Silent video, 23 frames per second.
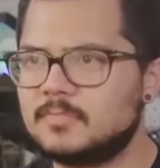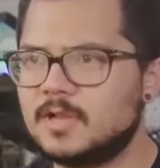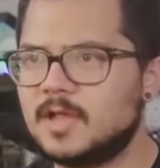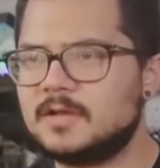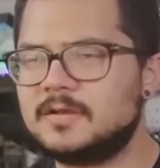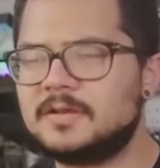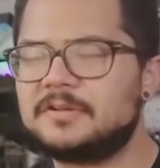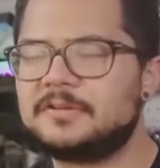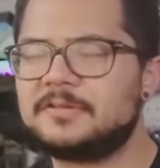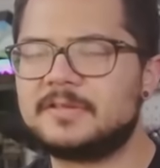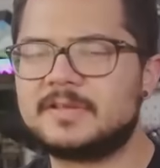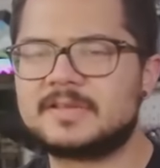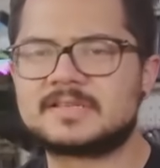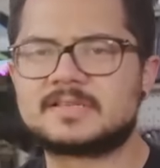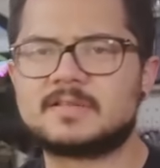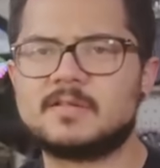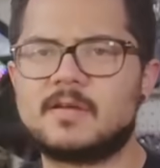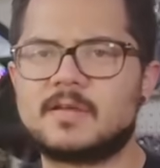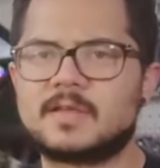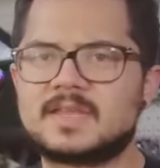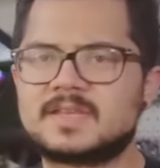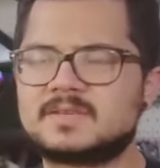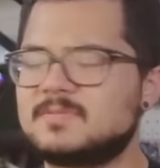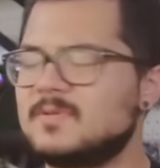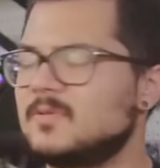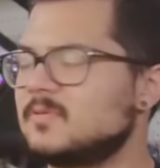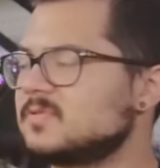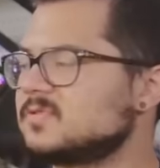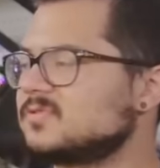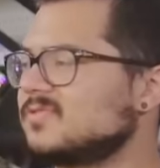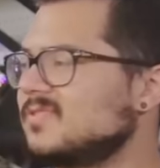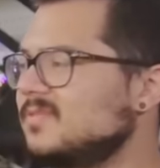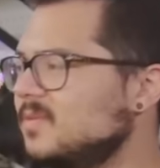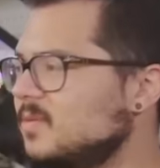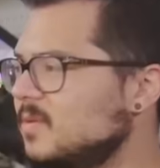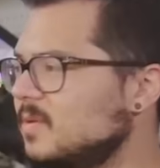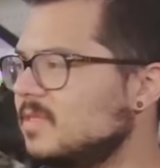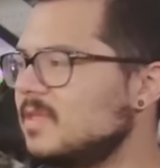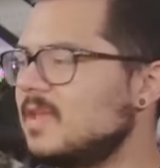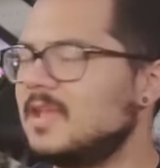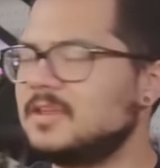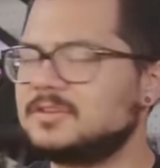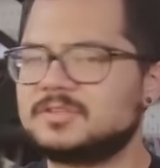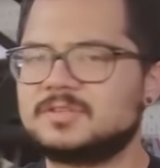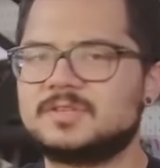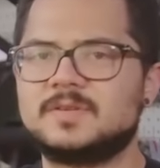Not nearly as long as we were streaming with
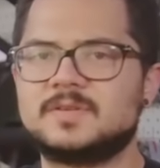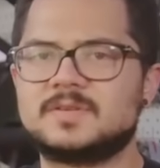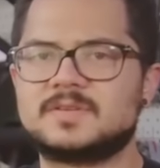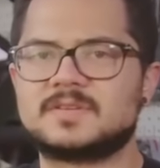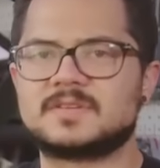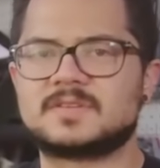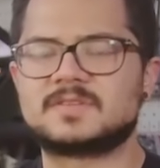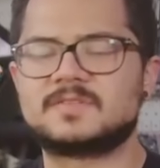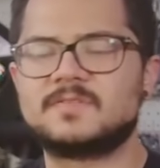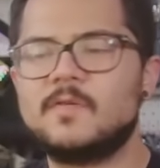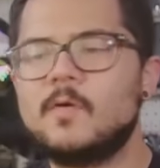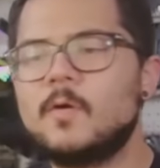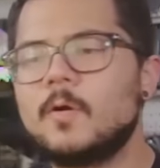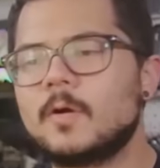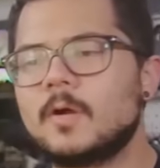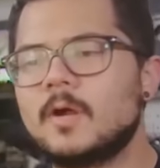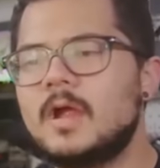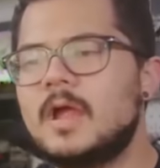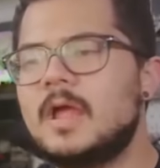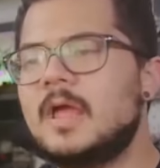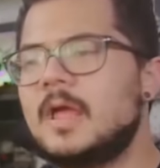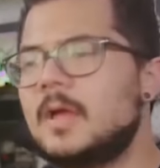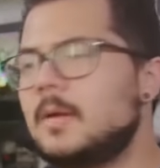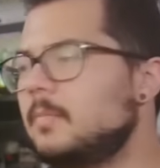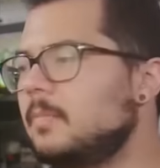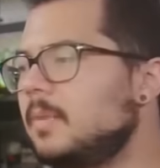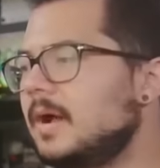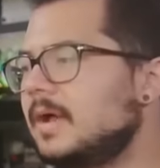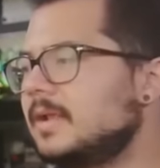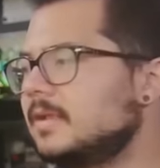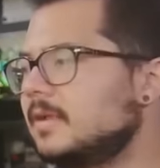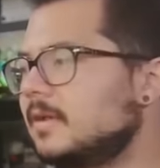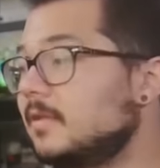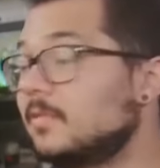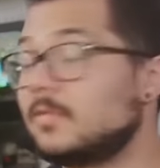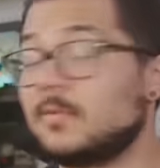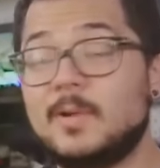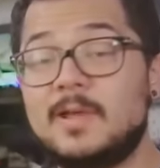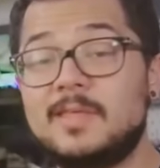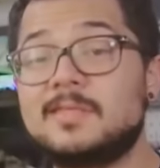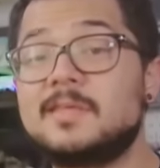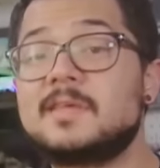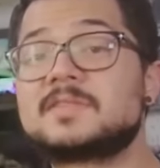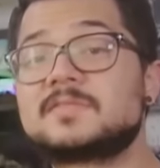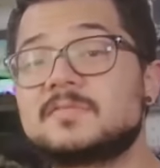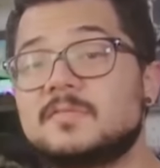H.264, but uh, the way
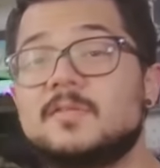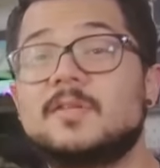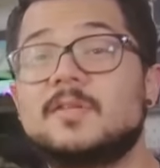things are